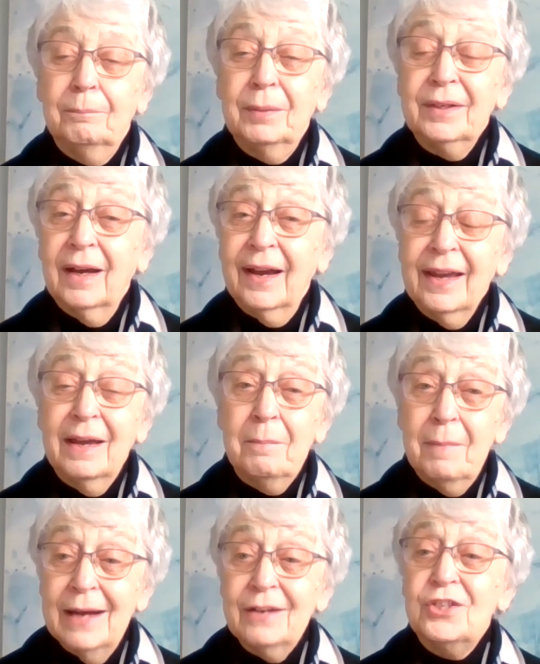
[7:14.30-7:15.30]
But I
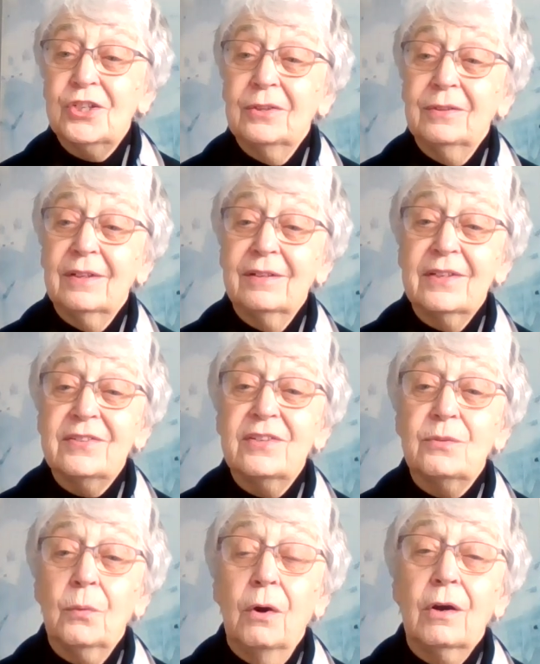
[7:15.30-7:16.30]
imagine that this
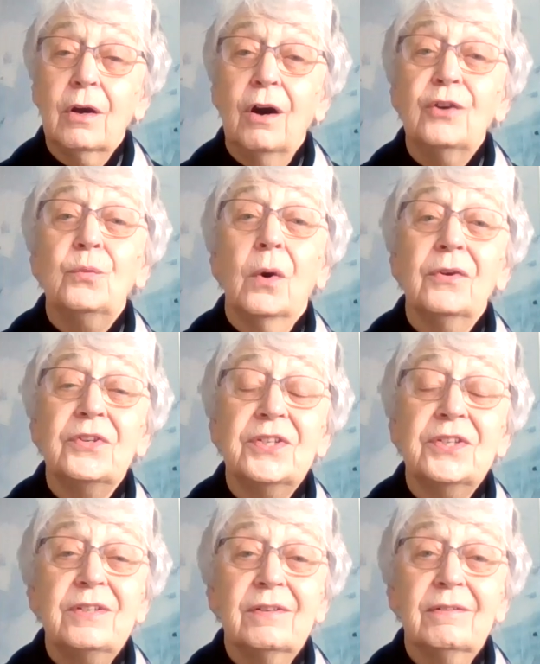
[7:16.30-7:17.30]
is what God
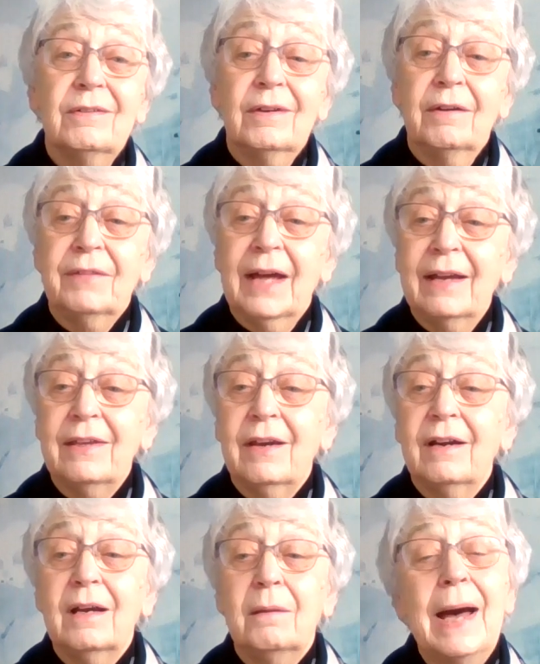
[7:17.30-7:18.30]
wanted of that
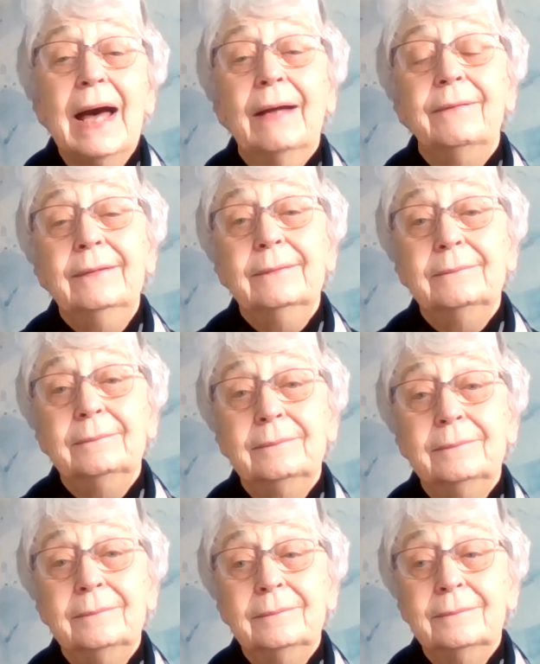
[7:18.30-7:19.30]
young man.
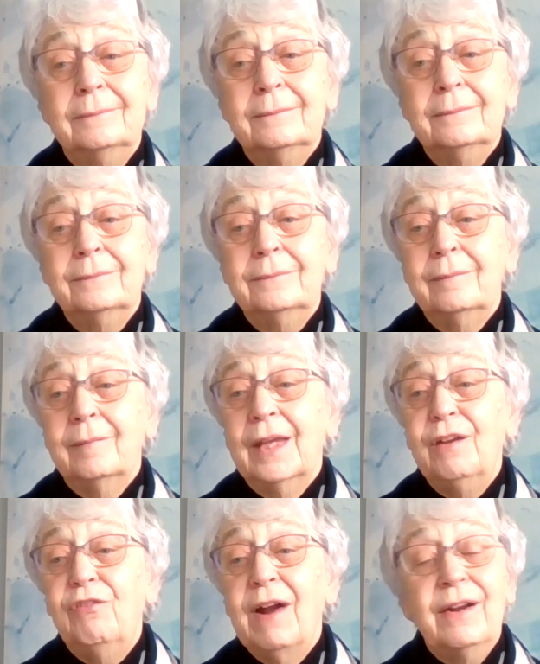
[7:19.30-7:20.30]

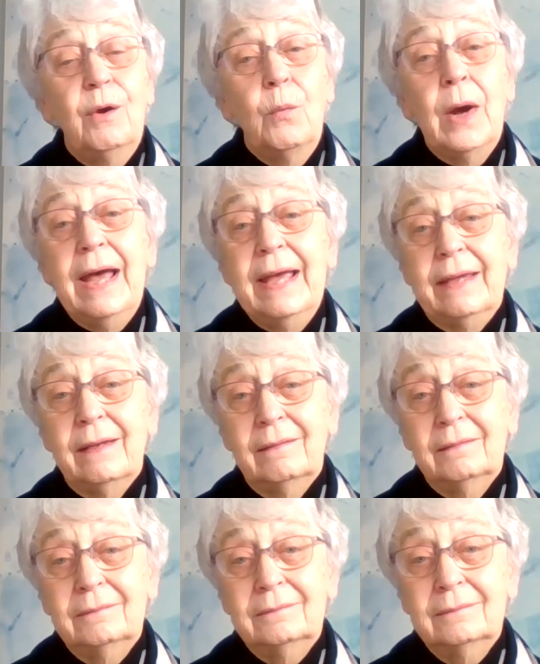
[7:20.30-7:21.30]
He ran
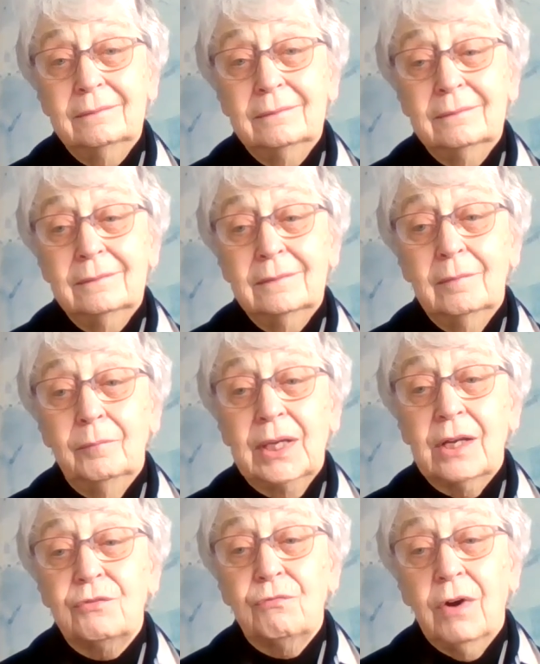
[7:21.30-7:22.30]
away
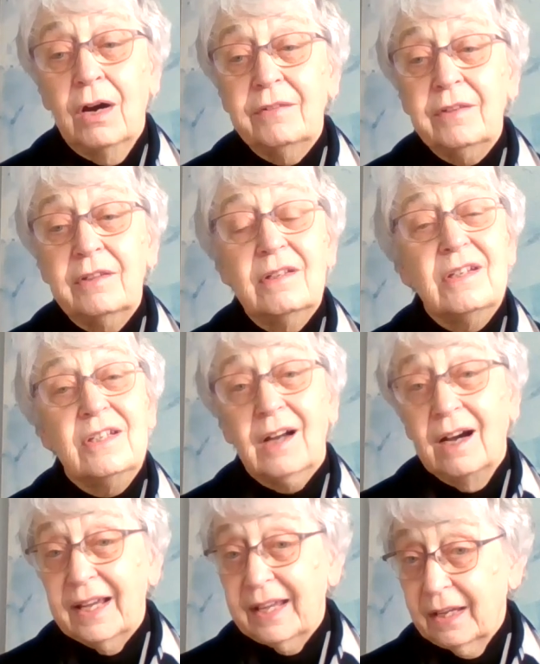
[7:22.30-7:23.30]
because rather than
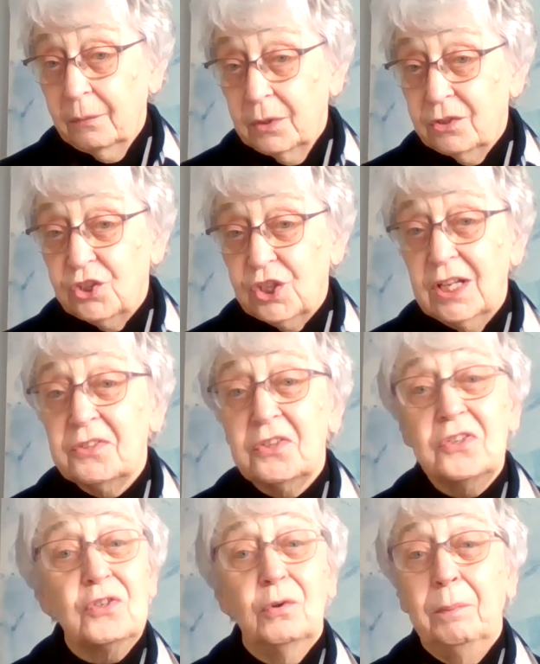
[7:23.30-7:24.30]
dying with
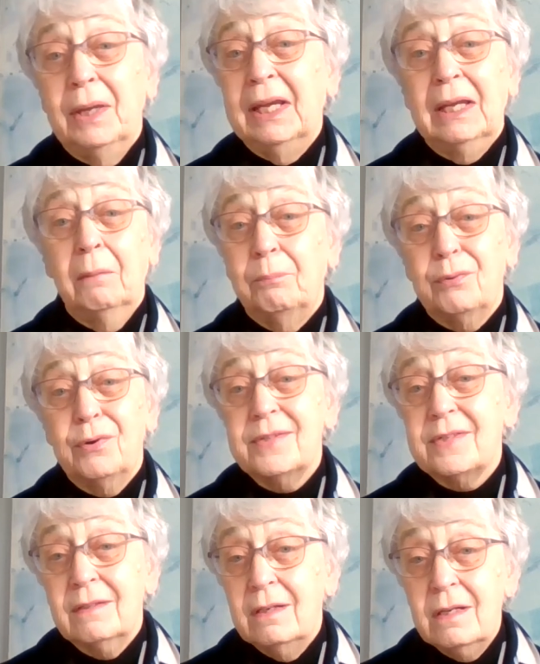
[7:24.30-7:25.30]
Jesus or being
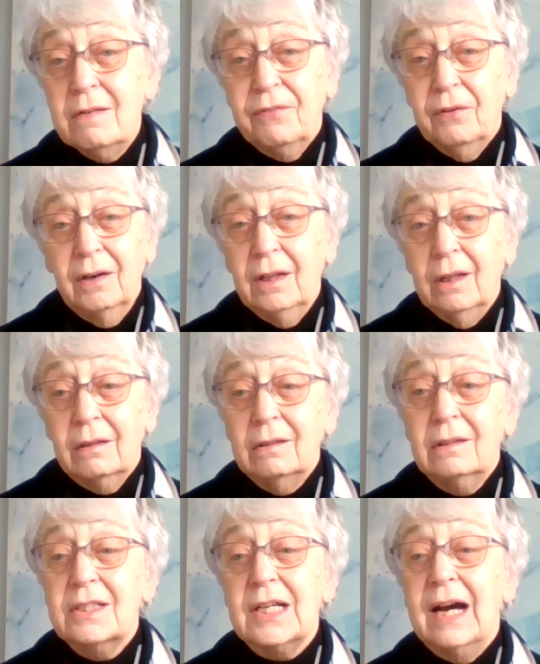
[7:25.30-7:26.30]
imprisoned for a
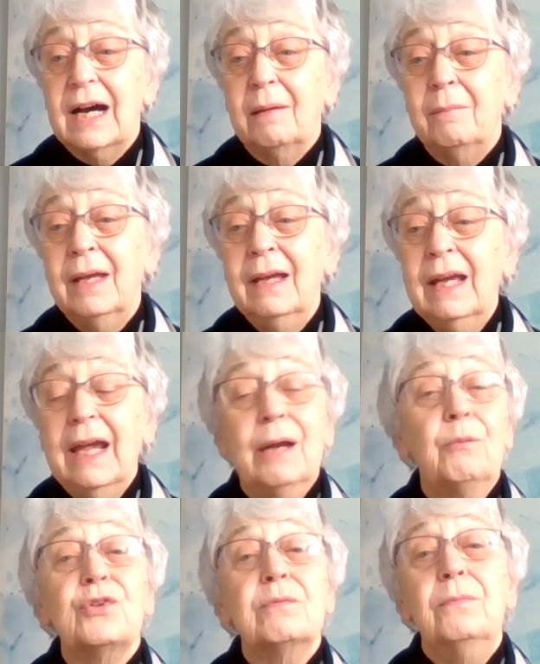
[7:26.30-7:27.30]
long time,
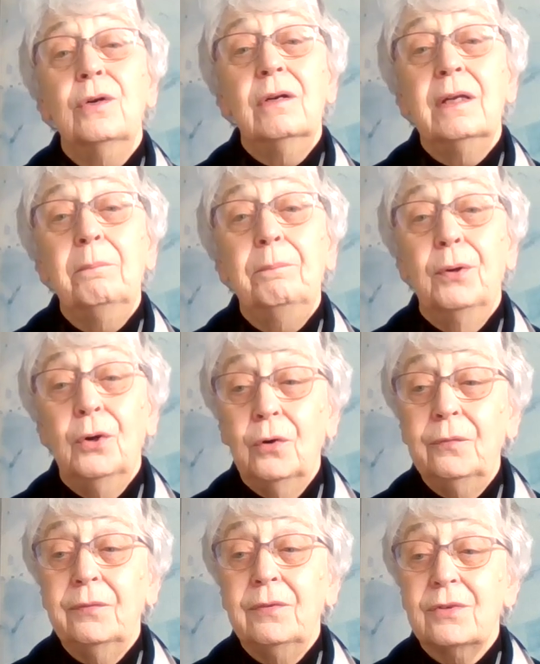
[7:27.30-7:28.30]
it was more
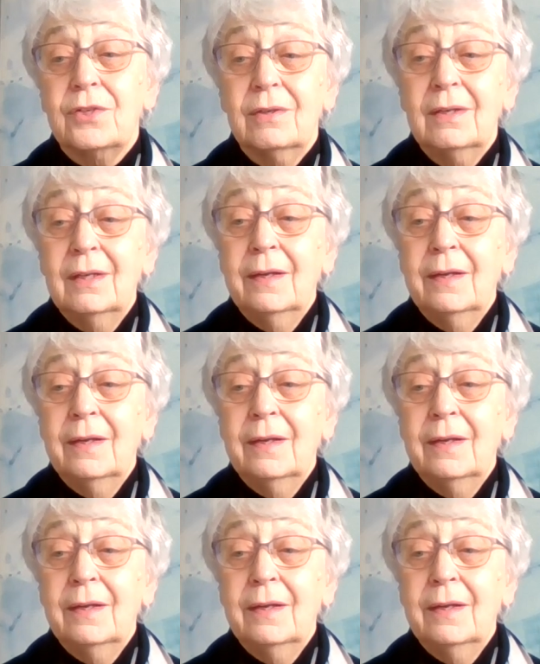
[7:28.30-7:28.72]
important